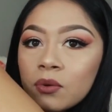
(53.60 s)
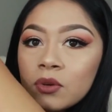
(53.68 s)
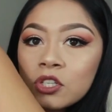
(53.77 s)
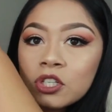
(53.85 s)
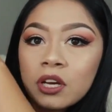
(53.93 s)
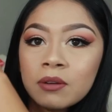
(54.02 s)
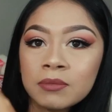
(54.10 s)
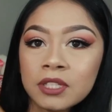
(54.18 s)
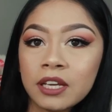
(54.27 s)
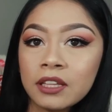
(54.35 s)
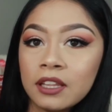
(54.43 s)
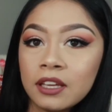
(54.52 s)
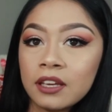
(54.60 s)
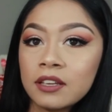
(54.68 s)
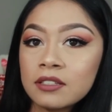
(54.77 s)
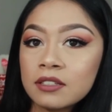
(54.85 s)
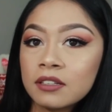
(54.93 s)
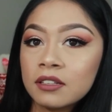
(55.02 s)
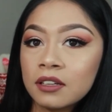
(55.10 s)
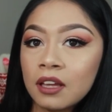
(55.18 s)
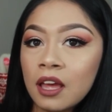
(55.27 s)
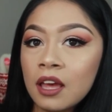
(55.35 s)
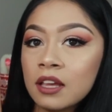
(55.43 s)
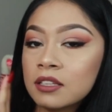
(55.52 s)
which comes like this.
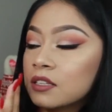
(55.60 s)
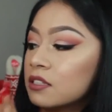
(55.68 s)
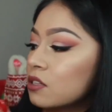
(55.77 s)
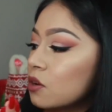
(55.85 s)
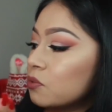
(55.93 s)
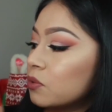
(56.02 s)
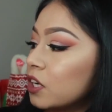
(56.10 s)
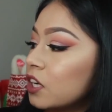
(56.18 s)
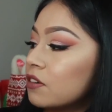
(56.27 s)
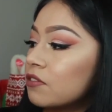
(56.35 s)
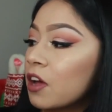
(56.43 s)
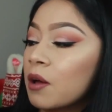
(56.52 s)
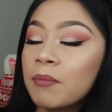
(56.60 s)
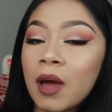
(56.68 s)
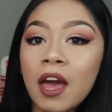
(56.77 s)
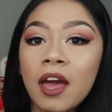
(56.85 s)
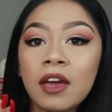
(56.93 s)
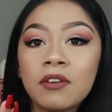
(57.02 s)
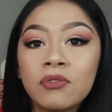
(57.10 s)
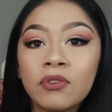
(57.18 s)
This is one of my